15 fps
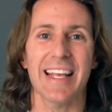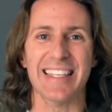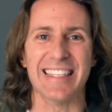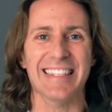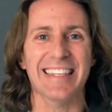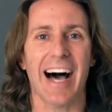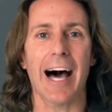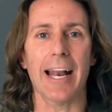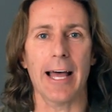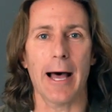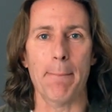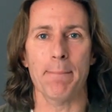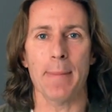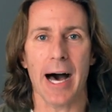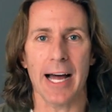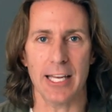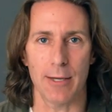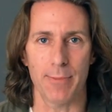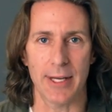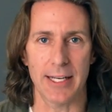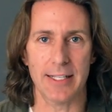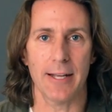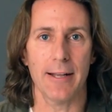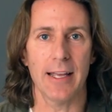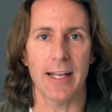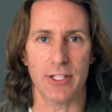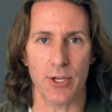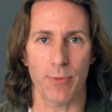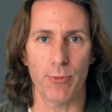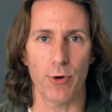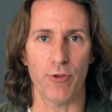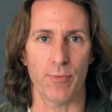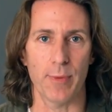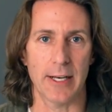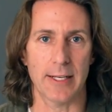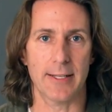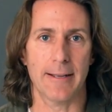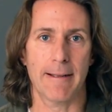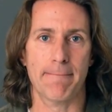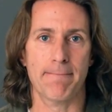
is not a monument, it's a movement.